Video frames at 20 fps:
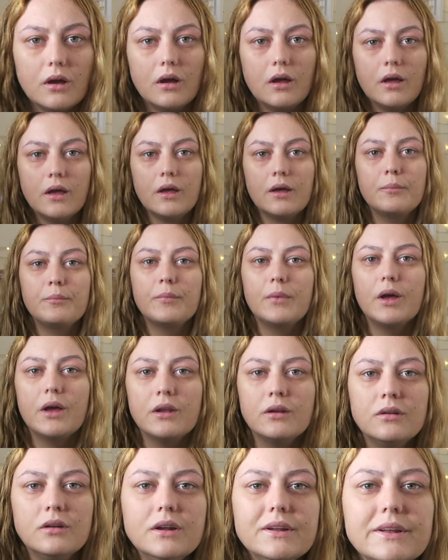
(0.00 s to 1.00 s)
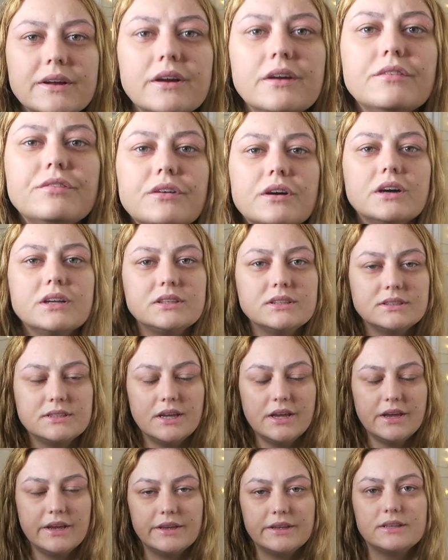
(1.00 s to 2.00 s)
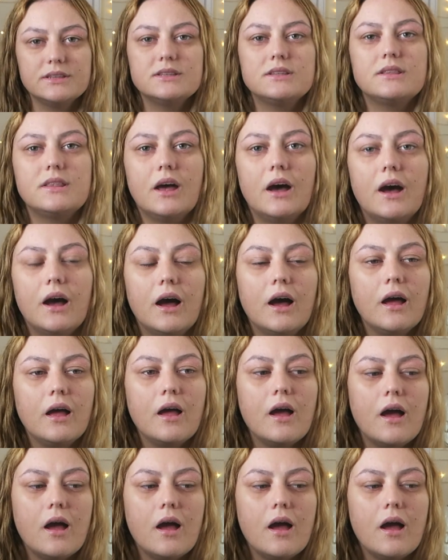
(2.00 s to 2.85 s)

Another thing I forgot to say is that